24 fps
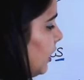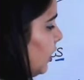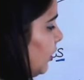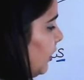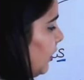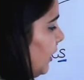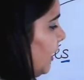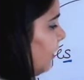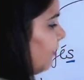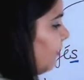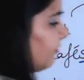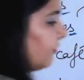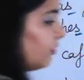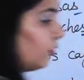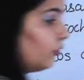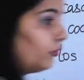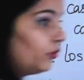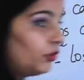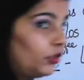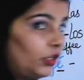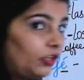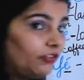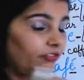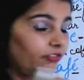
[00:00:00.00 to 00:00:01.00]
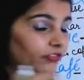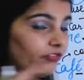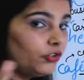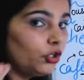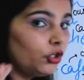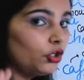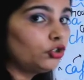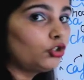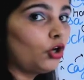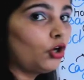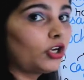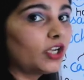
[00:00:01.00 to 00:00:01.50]
Okay, so if
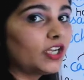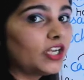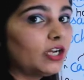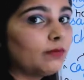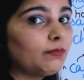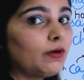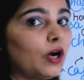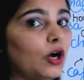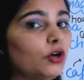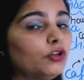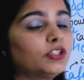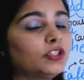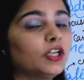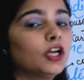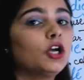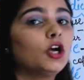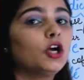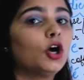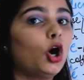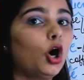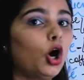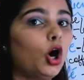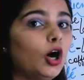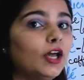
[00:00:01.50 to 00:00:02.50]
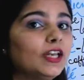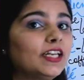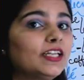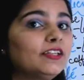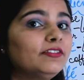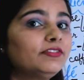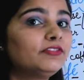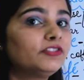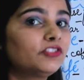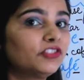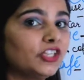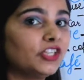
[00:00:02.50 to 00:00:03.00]
you're talking about
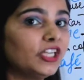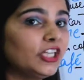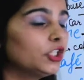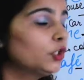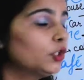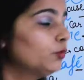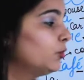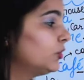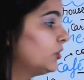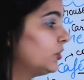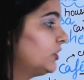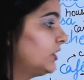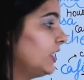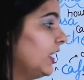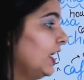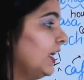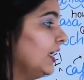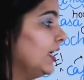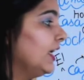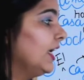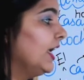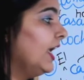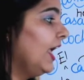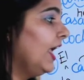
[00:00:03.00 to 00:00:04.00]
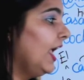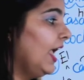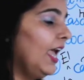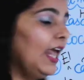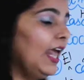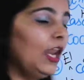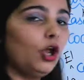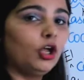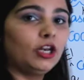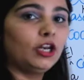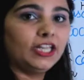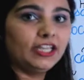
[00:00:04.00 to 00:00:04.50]
olive tree, you would say
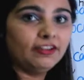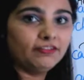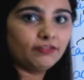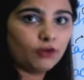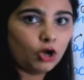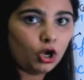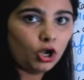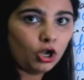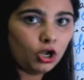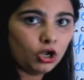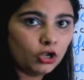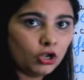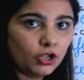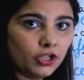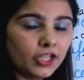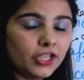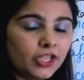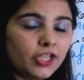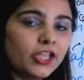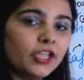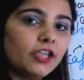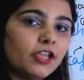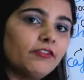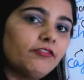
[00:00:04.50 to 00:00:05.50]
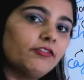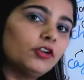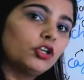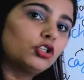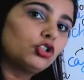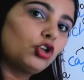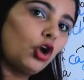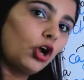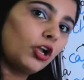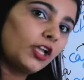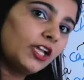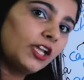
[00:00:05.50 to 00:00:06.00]
el olivo. If you're
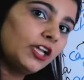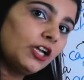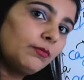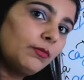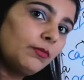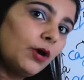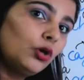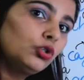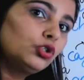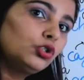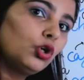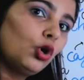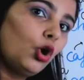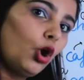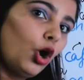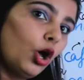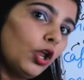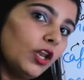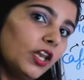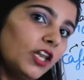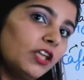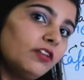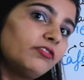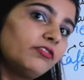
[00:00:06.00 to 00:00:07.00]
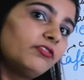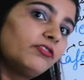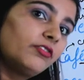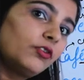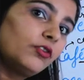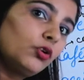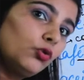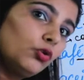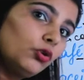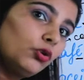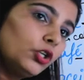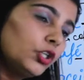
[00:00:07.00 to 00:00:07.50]
talking about olive
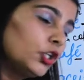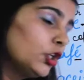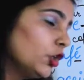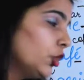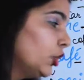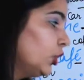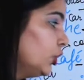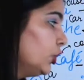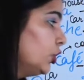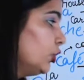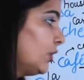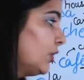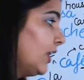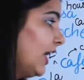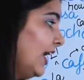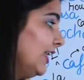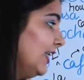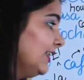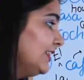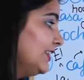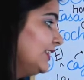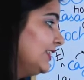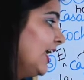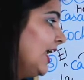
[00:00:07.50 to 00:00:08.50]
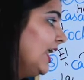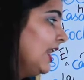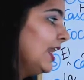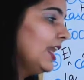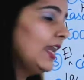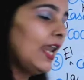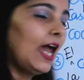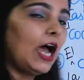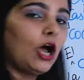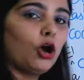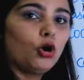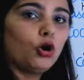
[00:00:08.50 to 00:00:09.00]
fruit, you can say
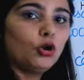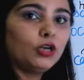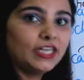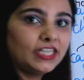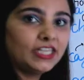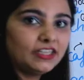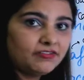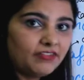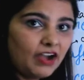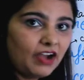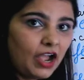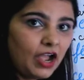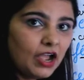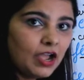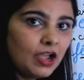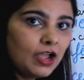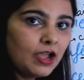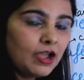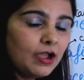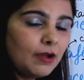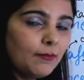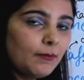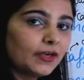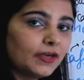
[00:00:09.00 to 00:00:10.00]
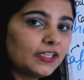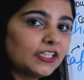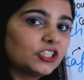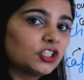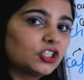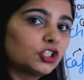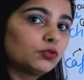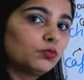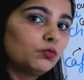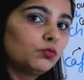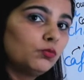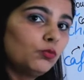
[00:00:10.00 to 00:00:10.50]
la oliva, but
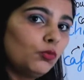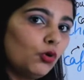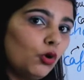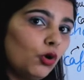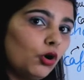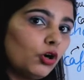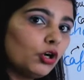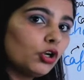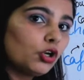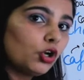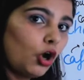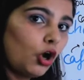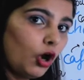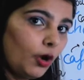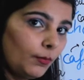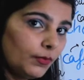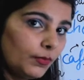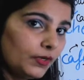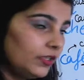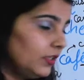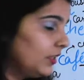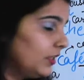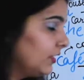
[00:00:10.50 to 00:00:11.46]
it's more common